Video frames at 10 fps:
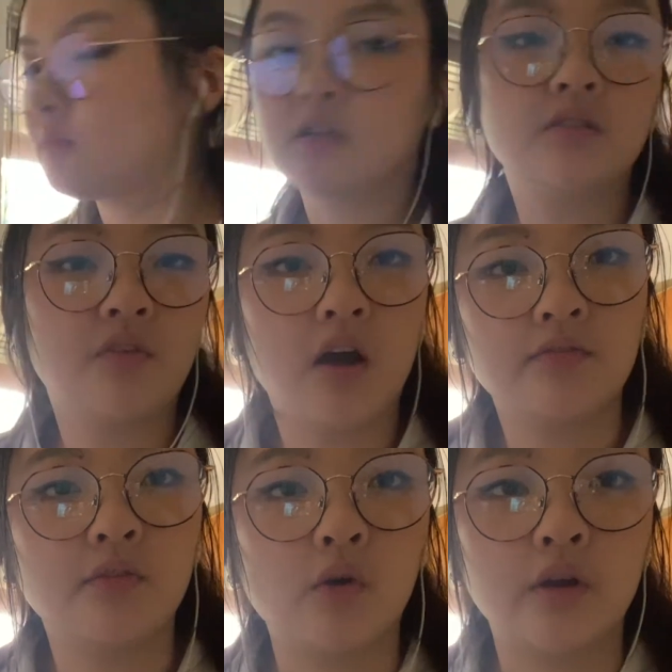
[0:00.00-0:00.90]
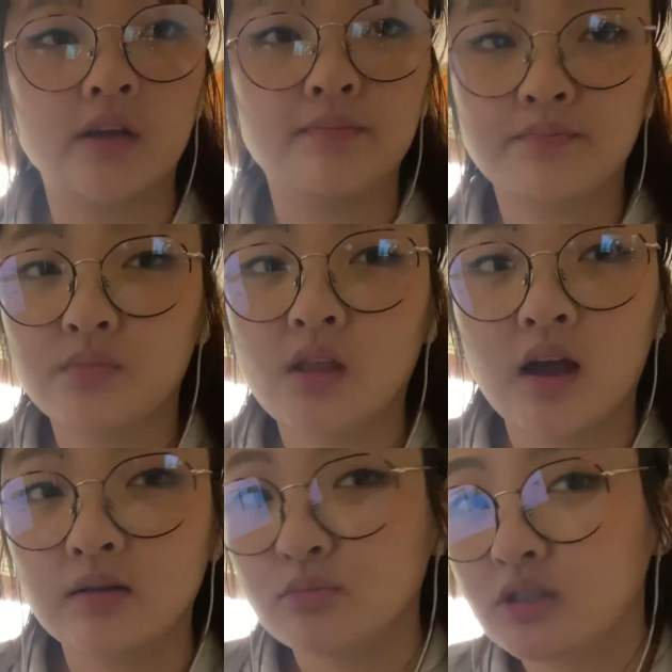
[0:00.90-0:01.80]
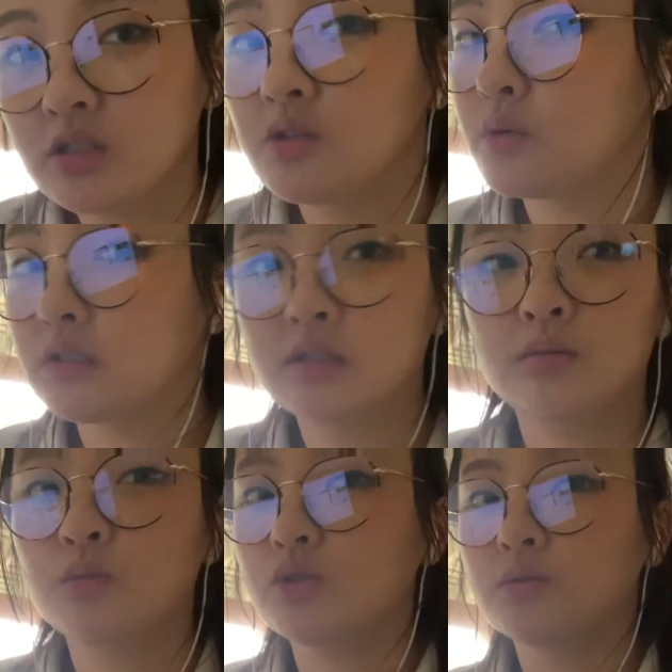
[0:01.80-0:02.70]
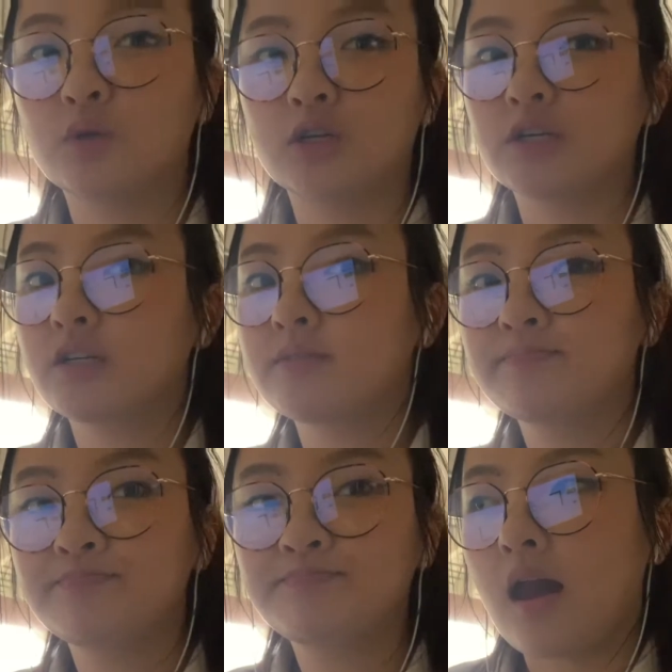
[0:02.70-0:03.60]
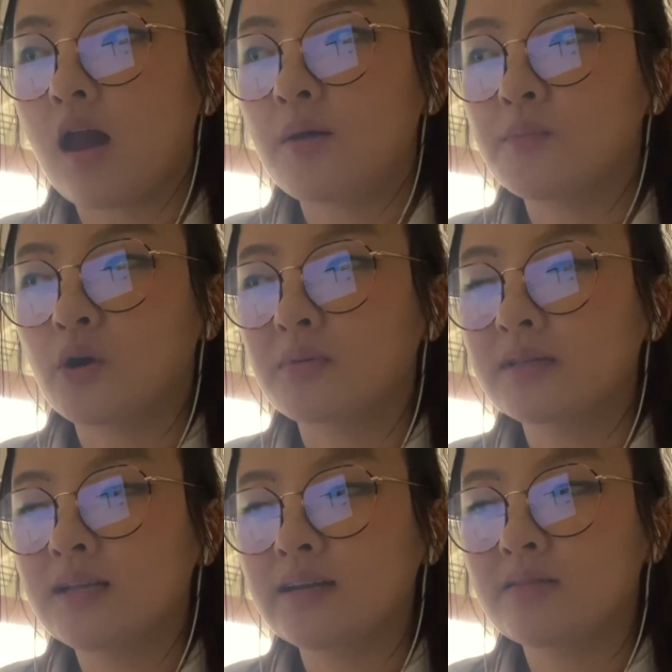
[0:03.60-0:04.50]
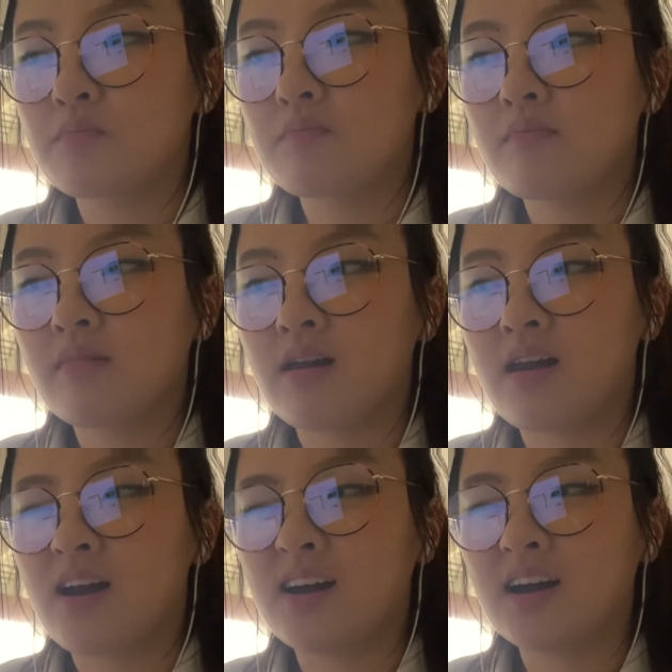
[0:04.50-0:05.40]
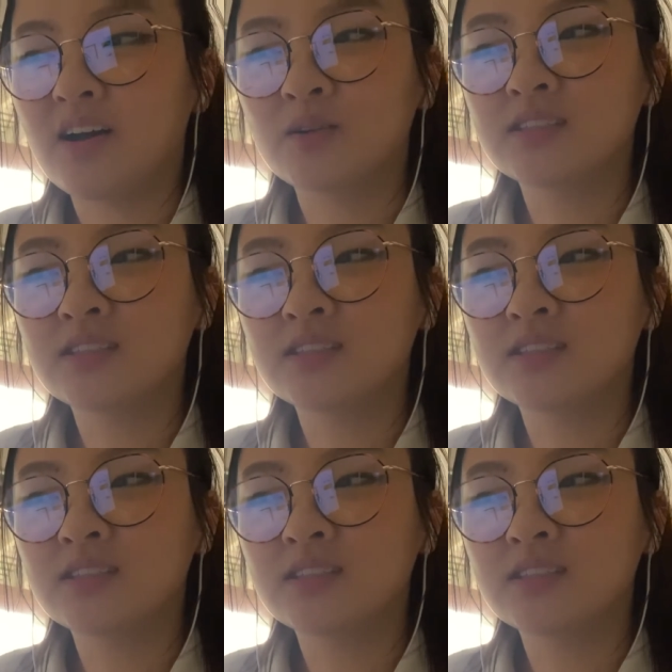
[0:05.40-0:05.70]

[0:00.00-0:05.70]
It's 5.40. I'm just doing some more work. I'm probably like, I want to